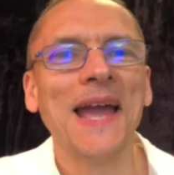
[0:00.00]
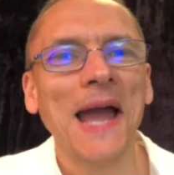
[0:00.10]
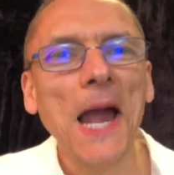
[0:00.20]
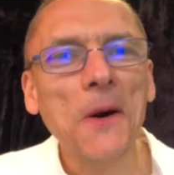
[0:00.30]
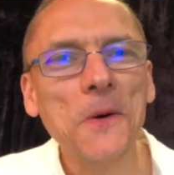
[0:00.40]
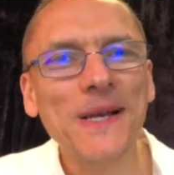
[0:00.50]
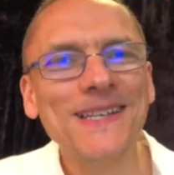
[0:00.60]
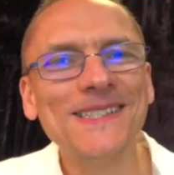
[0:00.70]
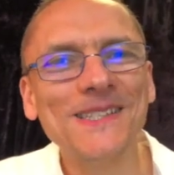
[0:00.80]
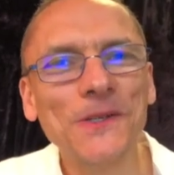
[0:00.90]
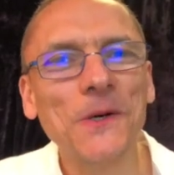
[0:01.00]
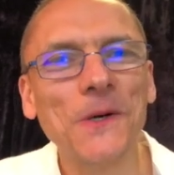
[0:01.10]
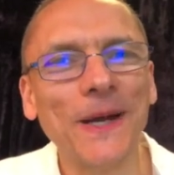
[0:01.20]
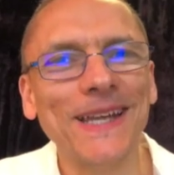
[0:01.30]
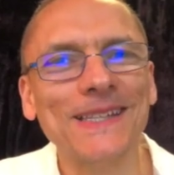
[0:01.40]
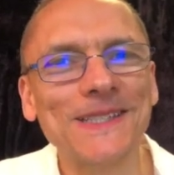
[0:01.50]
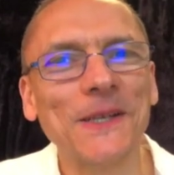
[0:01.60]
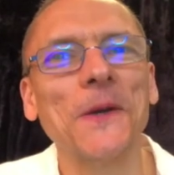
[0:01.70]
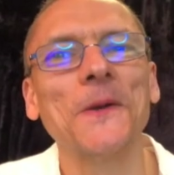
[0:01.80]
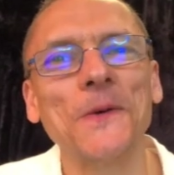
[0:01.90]
How is your
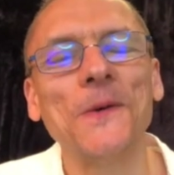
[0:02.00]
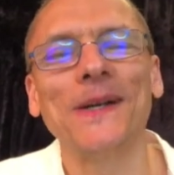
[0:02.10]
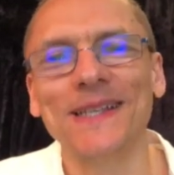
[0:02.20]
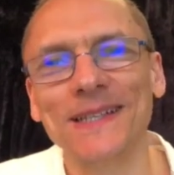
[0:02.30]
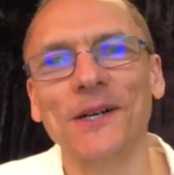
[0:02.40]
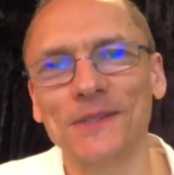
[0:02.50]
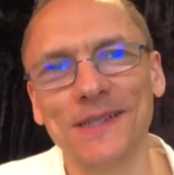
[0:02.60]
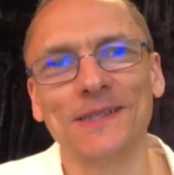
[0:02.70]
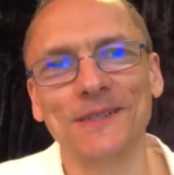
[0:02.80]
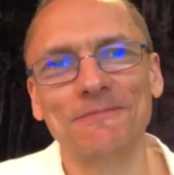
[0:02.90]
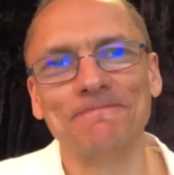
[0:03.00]
internal ecosystem?